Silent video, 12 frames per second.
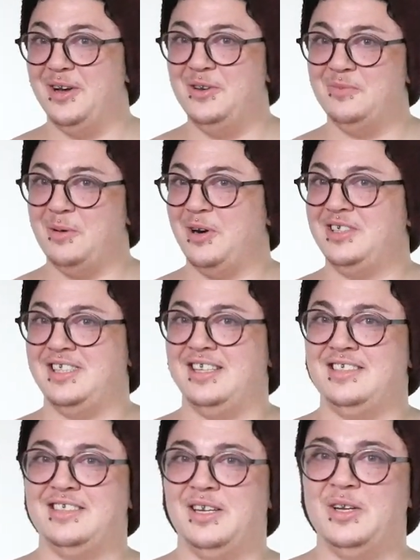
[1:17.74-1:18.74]
how I do my
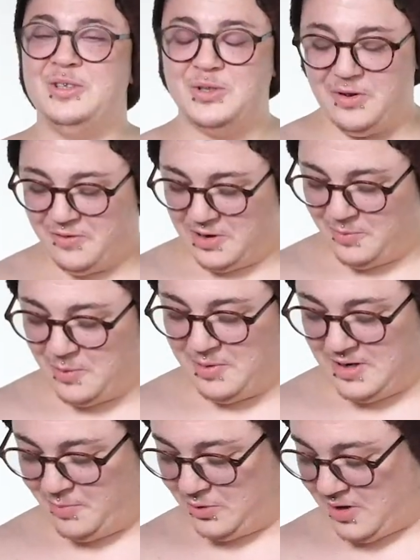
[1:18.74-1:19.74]
process. So I've already put
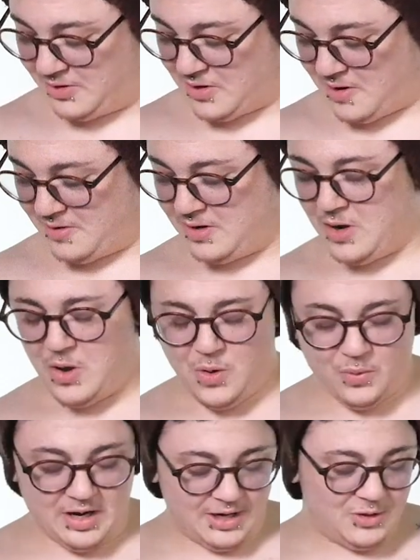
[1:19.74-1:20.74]
my nipple guards on.
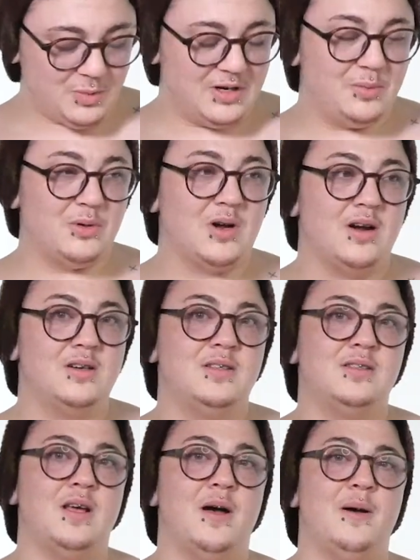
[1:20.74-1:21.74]
When I do my nipple
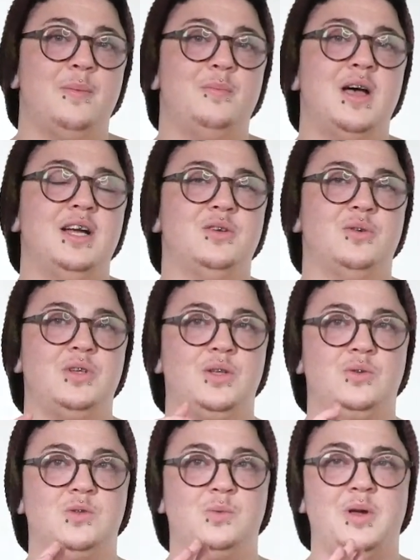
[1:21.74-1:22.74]
guards, um, I don't
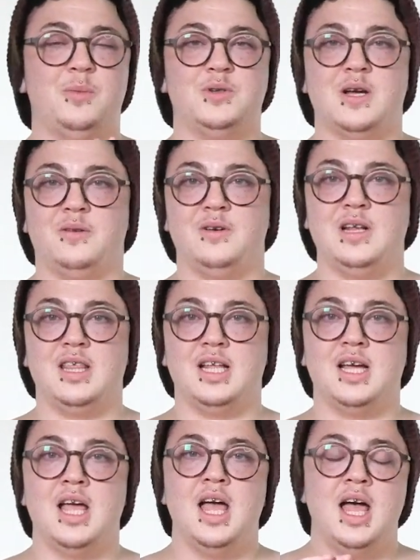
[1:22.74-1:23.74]
use paper towel or
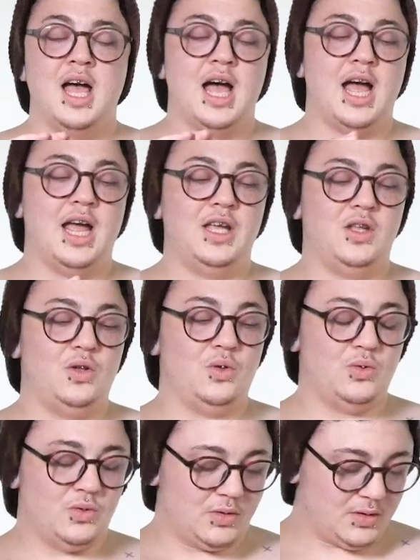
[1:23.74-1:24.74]
anything. I
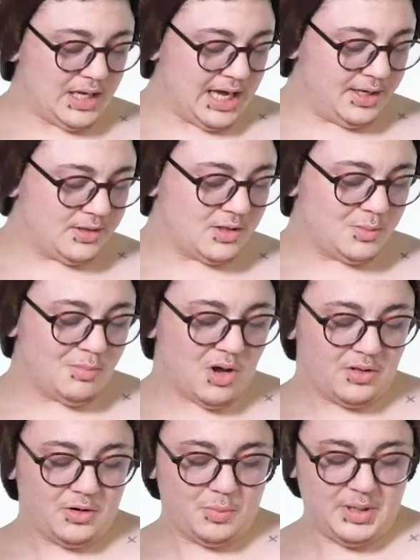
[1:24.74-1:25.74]
use a
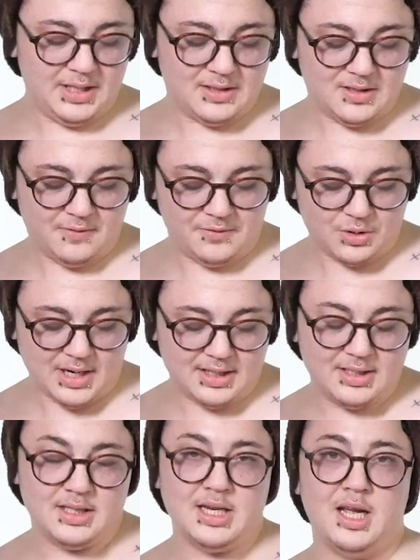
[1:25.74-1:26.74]
smaller piece of
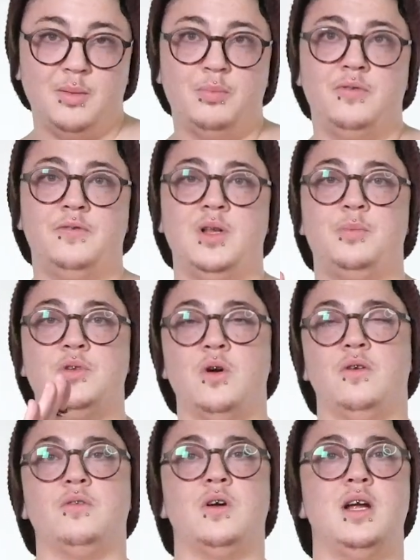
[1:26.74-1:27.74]
trans tape flipped
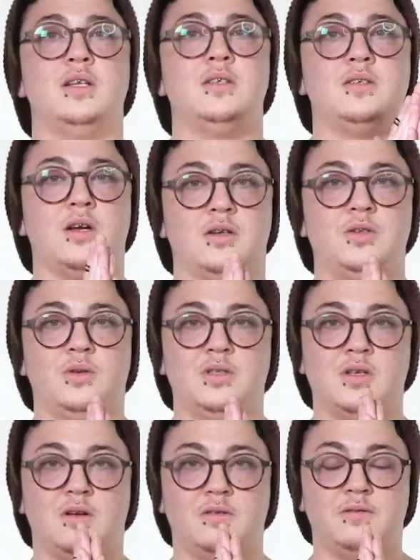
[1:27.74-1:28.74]
over and stuck to
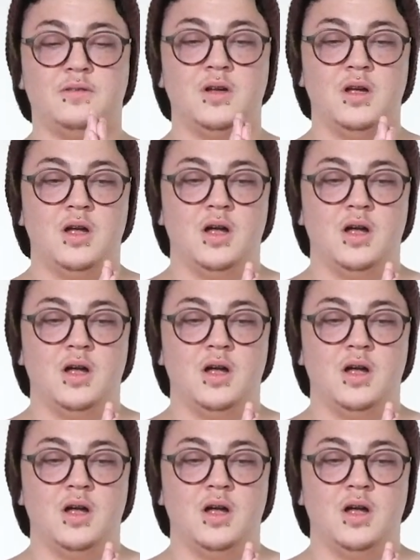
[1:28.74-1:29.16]
itself.